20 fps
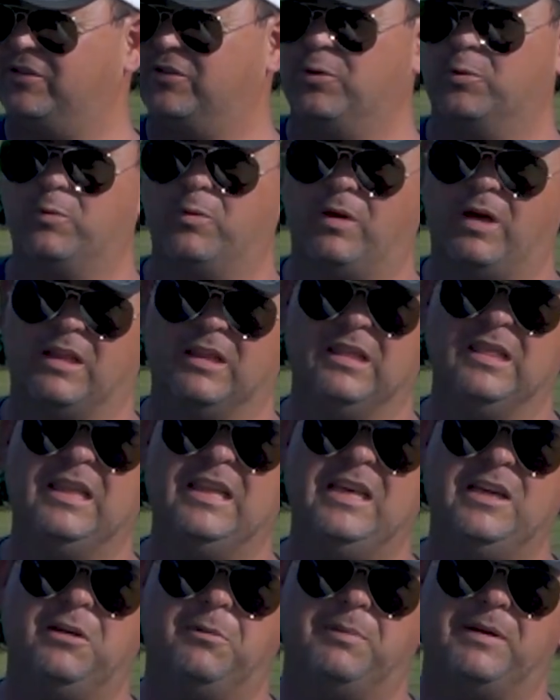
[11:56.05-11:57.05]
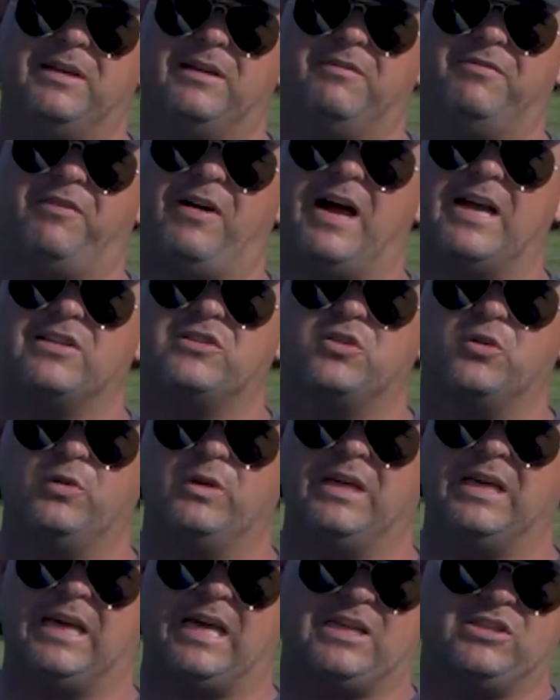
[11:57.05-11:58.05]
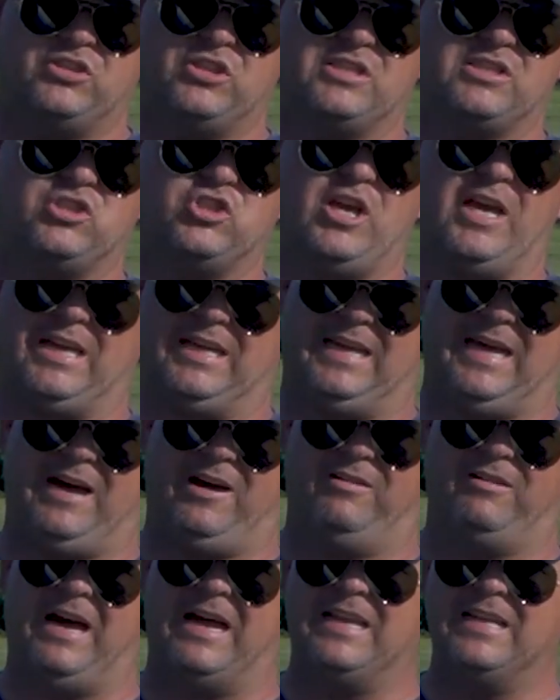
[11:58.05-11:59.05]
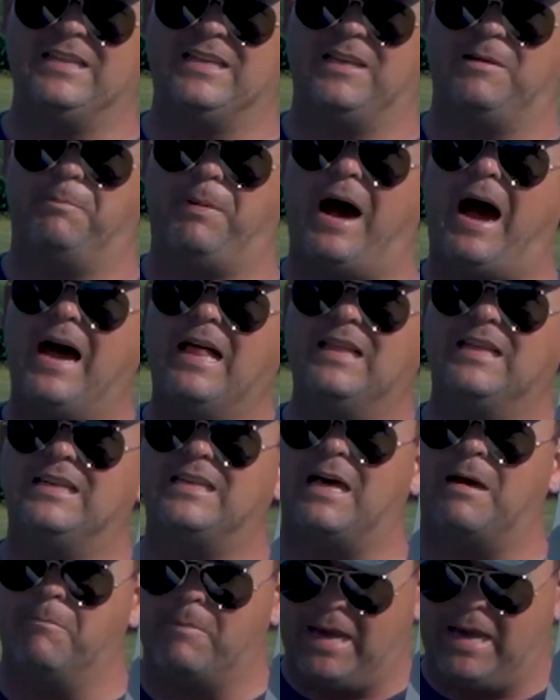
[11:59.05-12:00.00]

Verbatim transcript: to do a little bit of fine tuning and just check it out. I didn't get a pilot, a